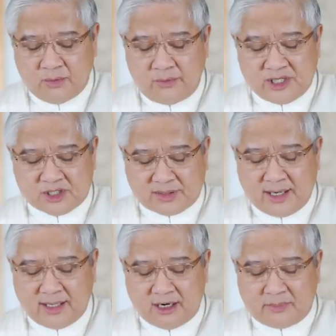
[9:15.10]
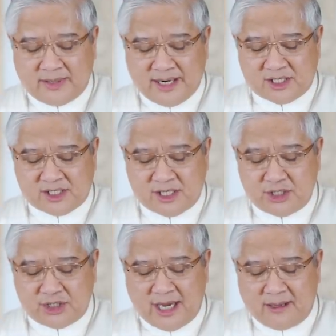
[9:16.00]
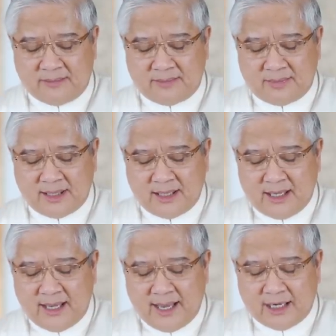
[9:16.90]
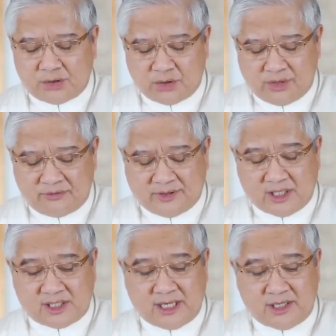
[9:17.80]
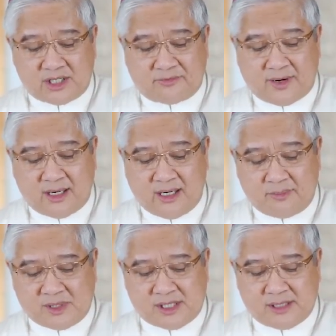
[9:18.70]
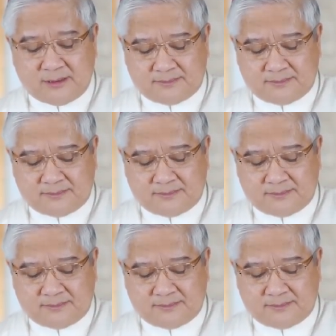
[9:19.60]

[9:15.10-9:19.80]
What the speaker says: We strike our breasts in shame and atone for the sins of our lips.